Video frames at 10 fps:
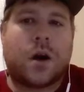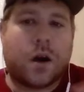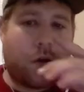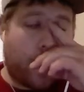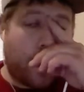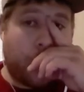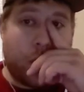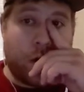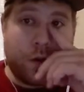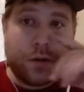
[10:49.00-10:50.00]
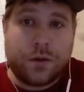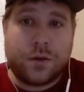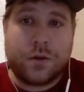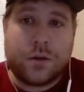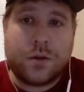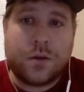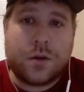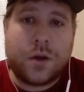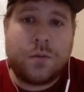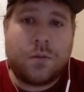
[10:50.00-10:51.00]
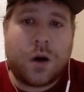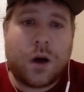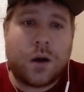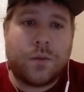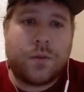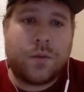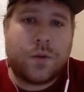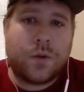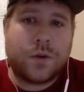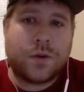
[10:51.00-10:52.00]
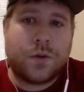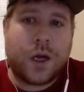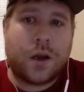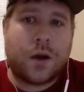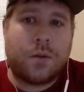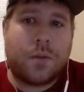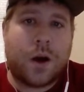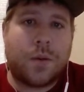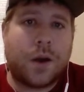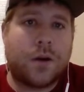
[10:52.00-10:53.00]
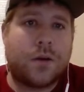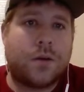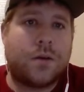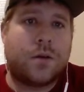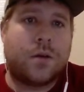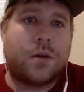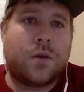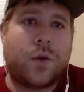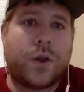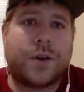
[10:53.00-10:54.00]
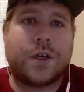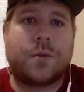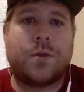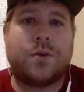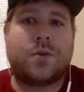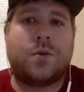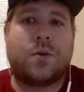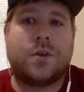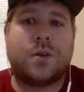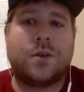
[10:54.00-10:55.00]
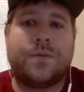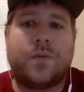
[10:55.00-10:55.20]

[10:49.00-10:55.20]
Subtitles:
grandma and mom, there's no data on mom here, whether she can produce good horses.